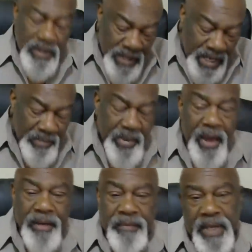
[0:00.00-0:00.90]
Think
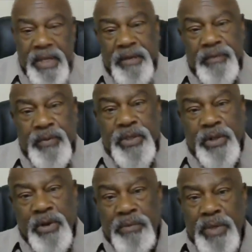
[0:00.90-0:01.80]
about it, man. If you
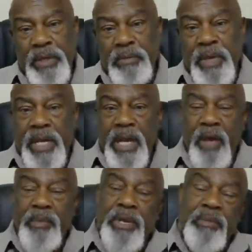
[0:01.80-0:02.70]
start being a man,
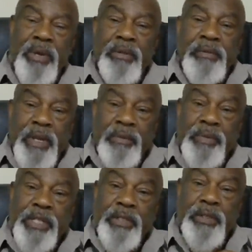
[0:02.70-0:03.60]
how many motherfucking
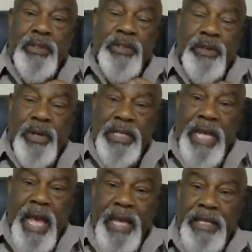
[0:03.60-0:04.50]
bitches you'll start
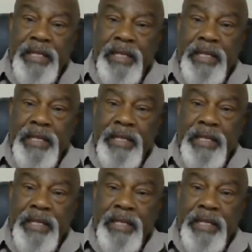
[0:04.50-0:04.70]
tagging?